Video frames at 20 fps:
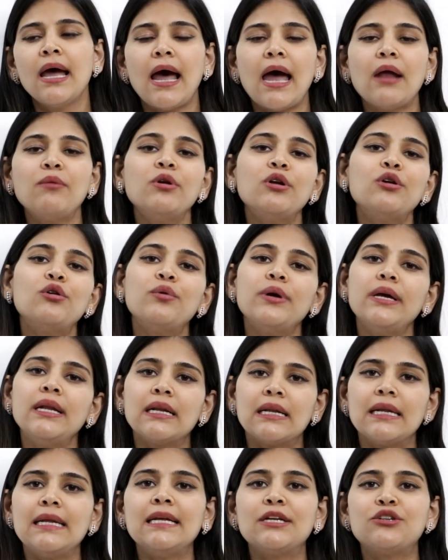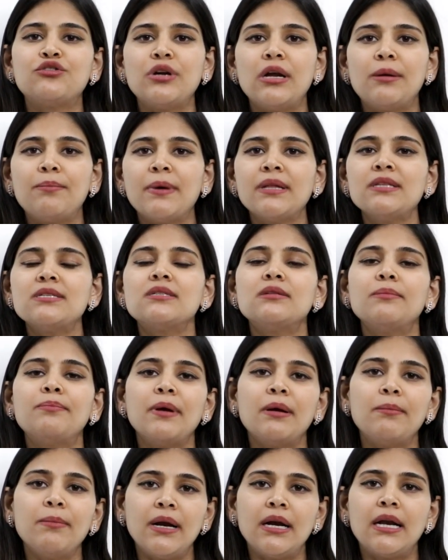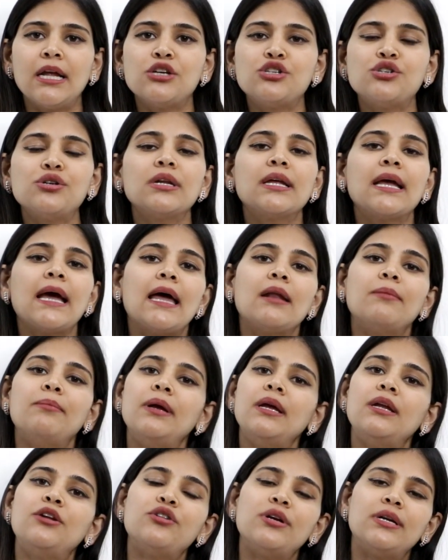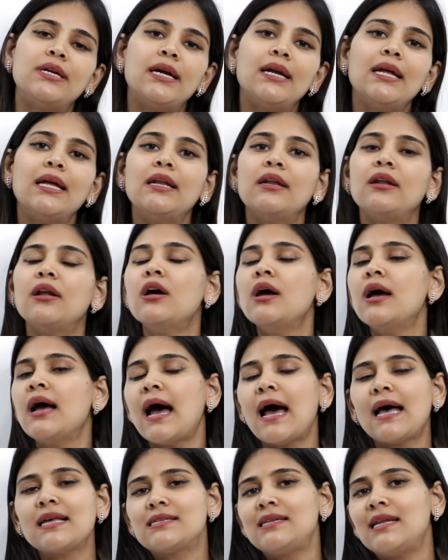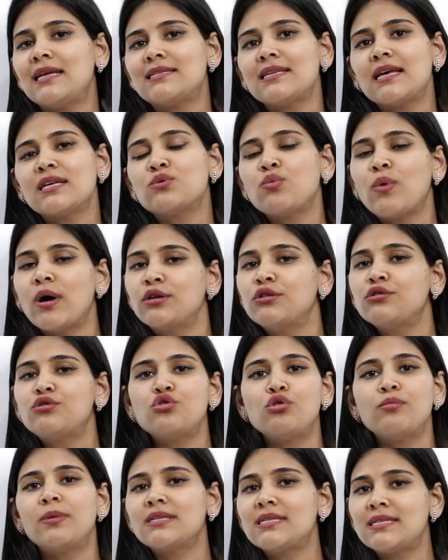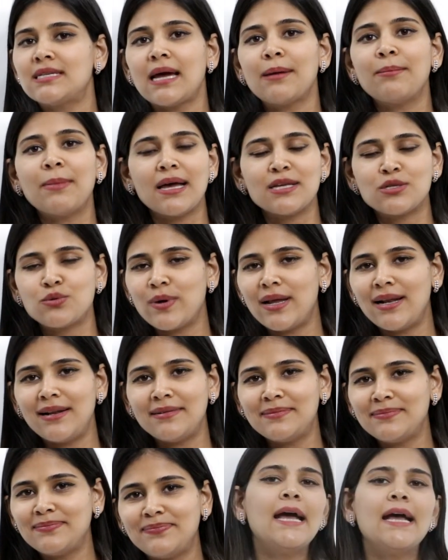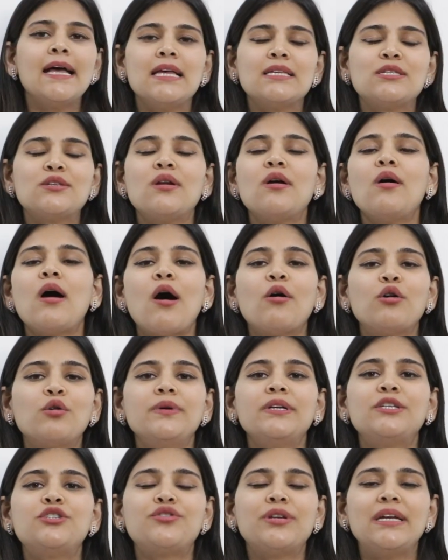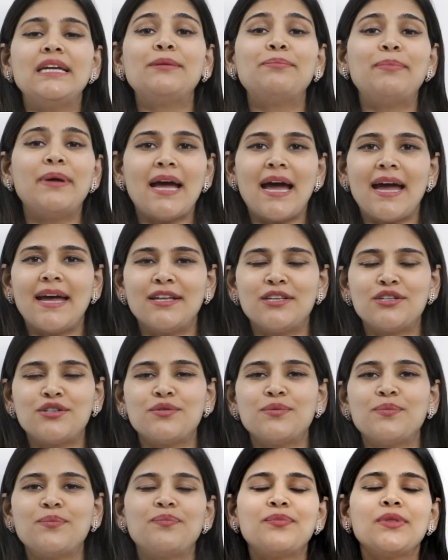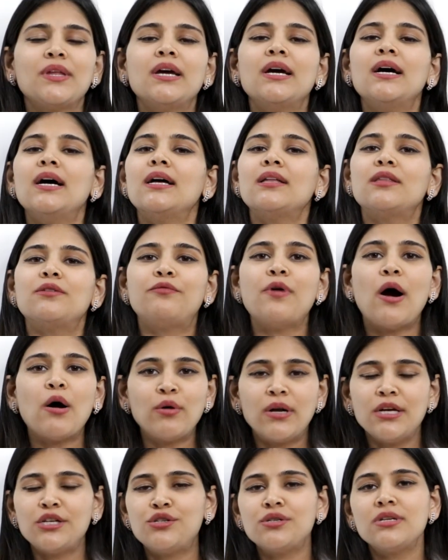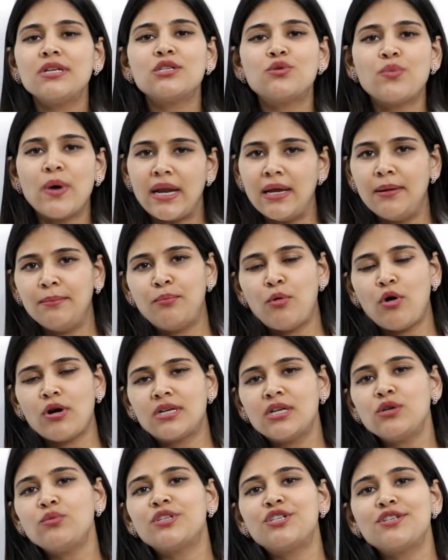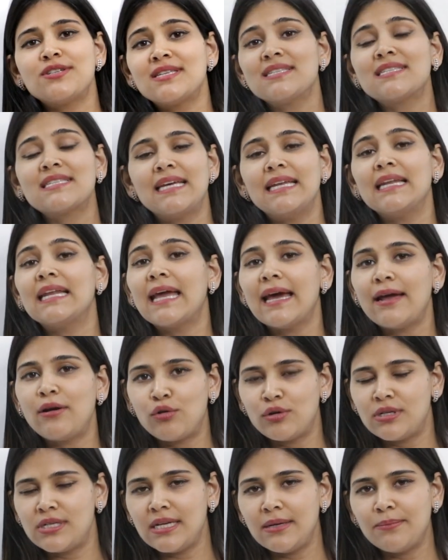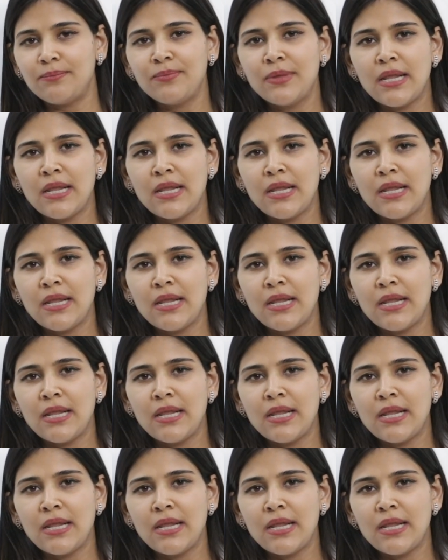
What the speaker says: And when you do in-clinic treatments, the pigmentation can be treated in as less as 1 to 2 months time as well. So now, how do we treat PIH? Foundation is very important, which is a skincare routine.